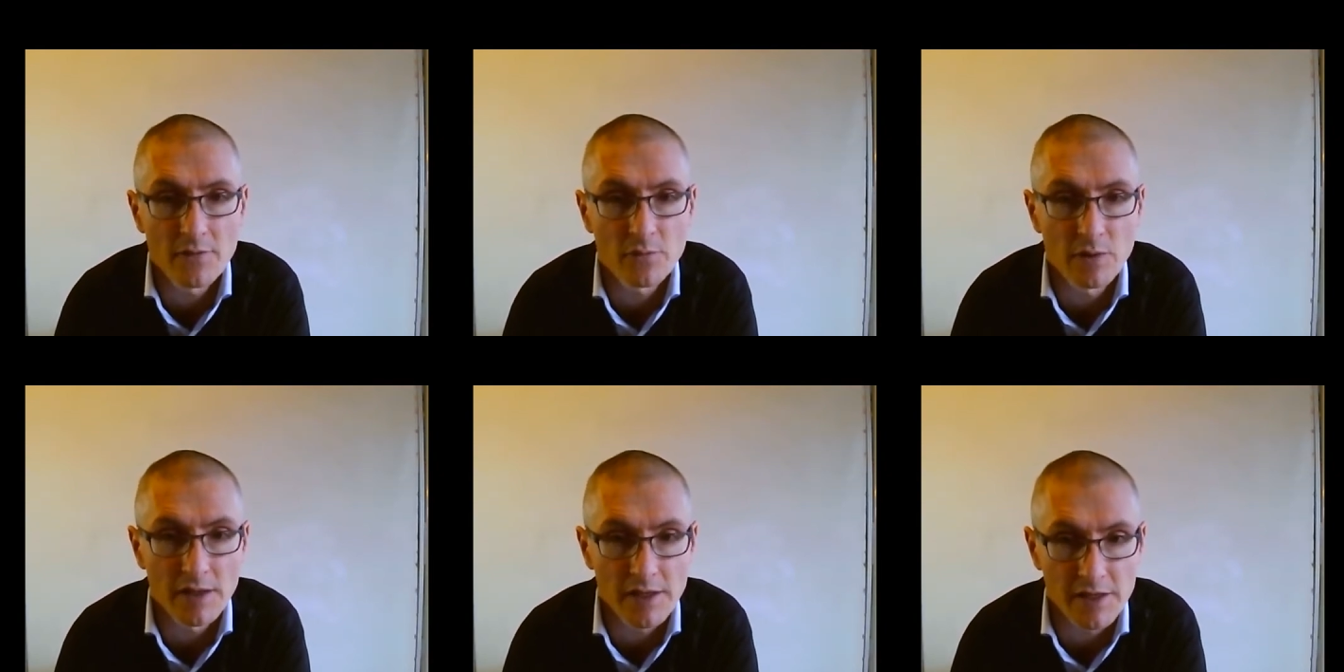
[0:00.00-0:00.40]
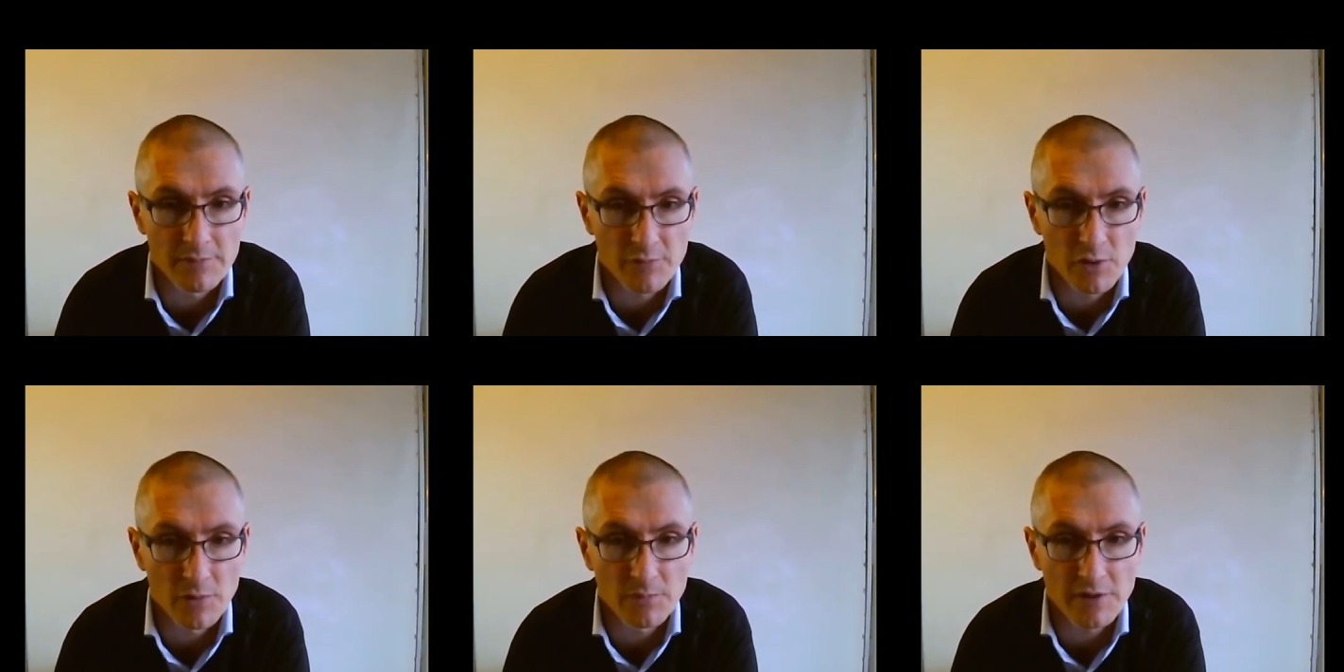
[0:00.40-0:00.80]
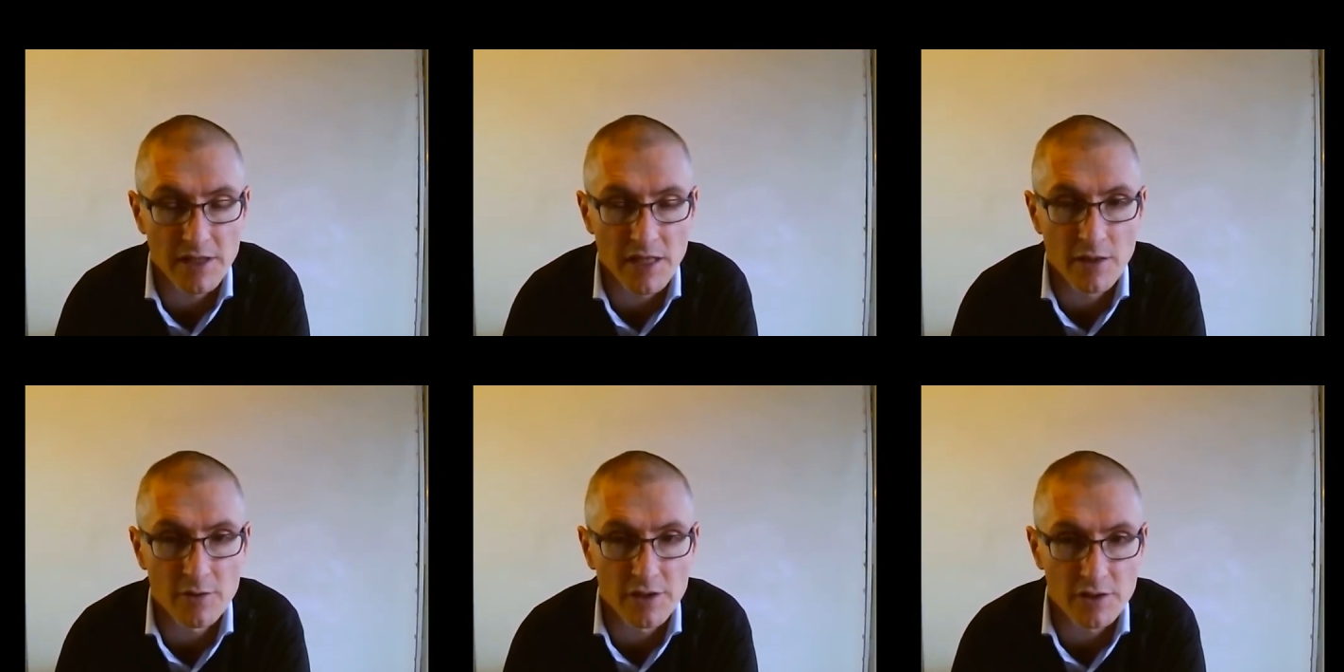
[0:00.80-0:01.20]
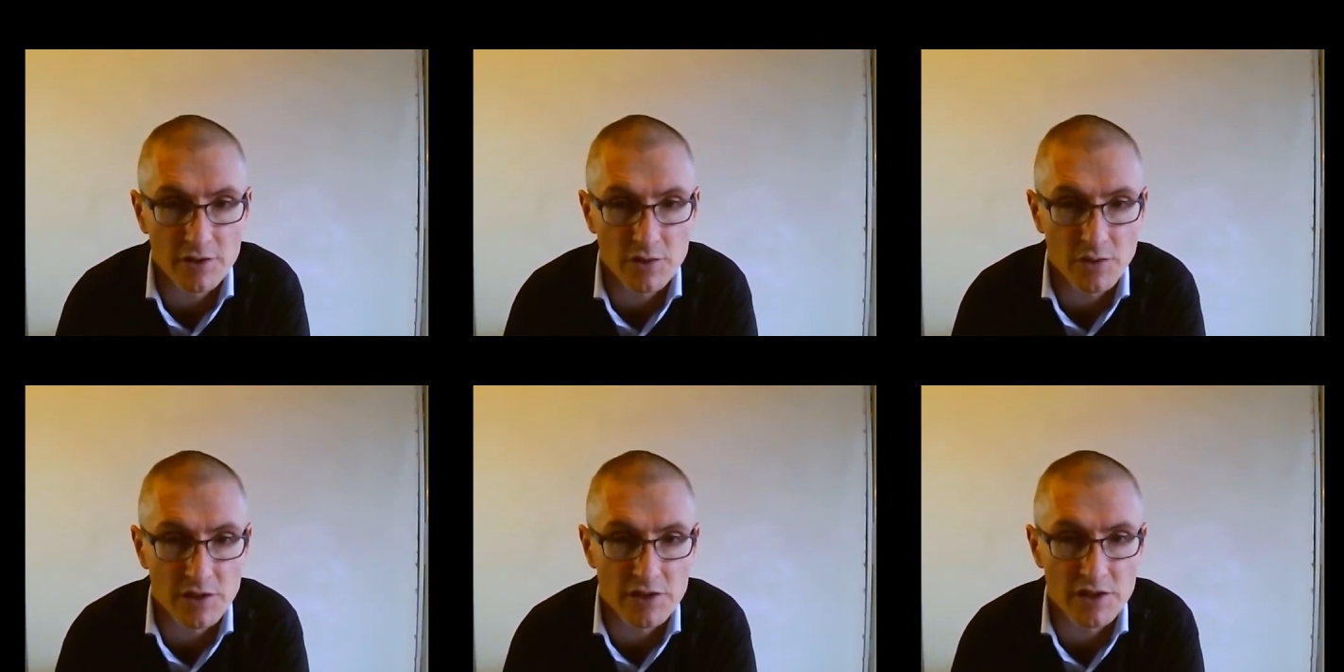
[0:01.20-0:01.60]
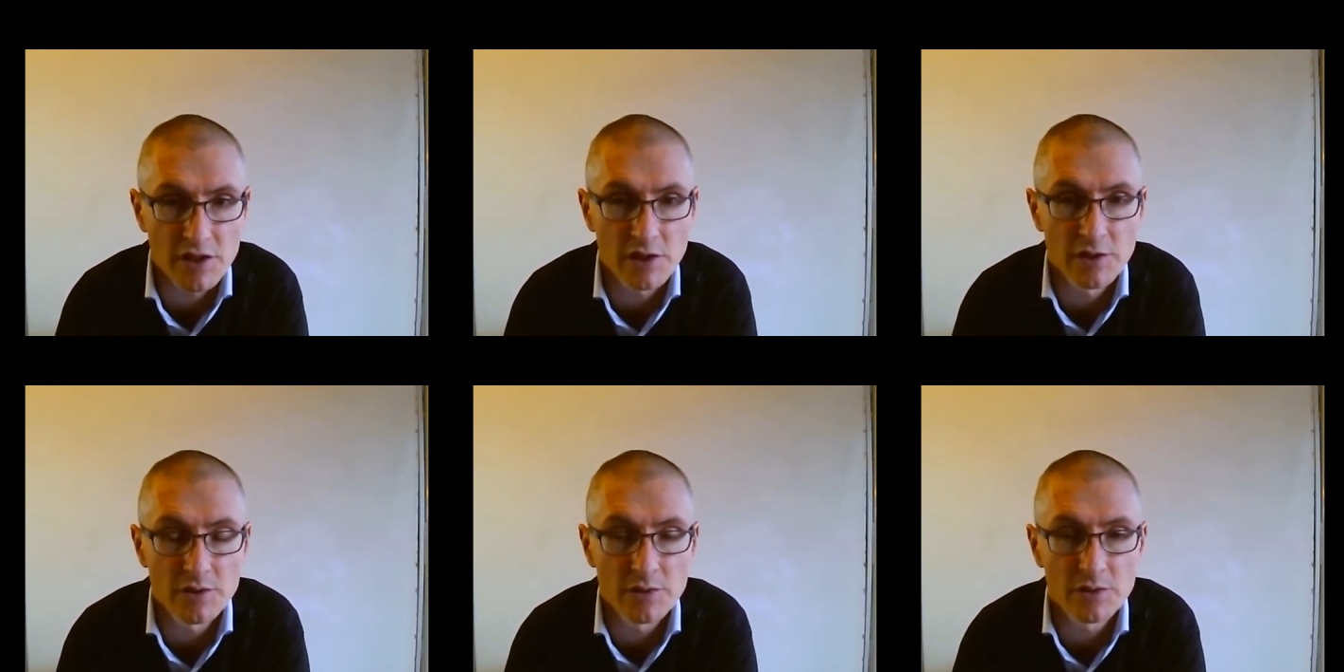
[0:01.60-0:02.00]
right of the property owner to
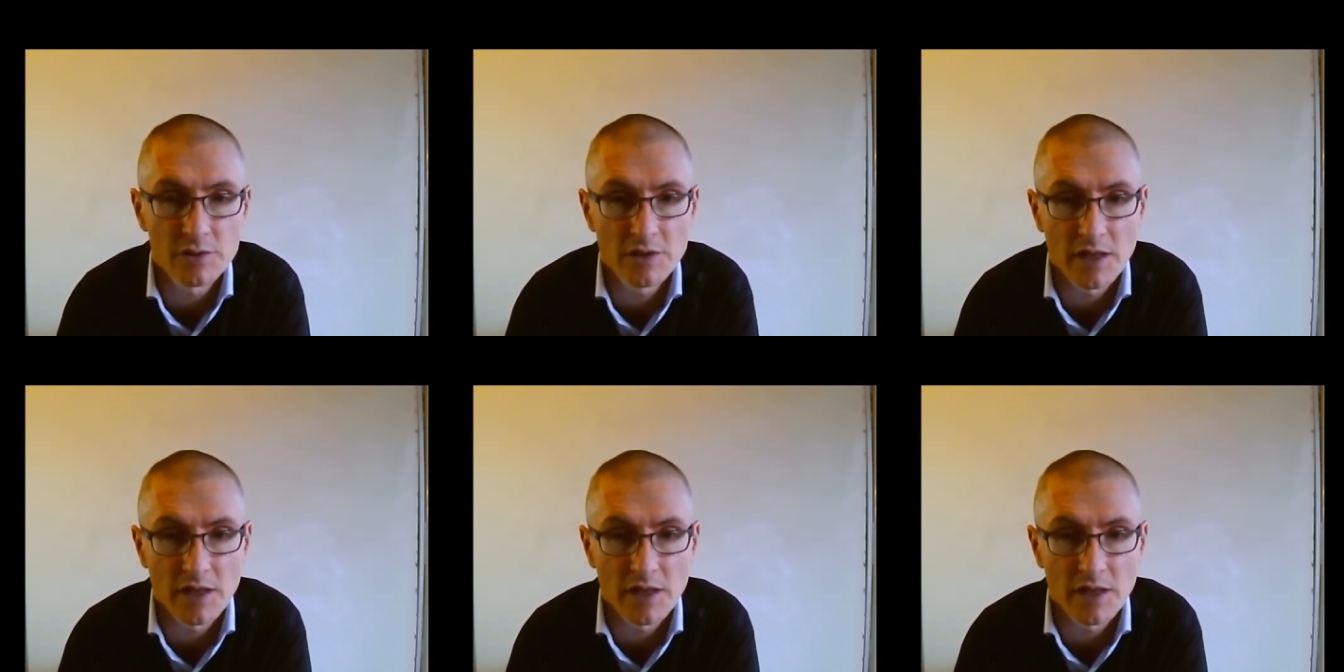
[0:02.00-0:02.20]
exclude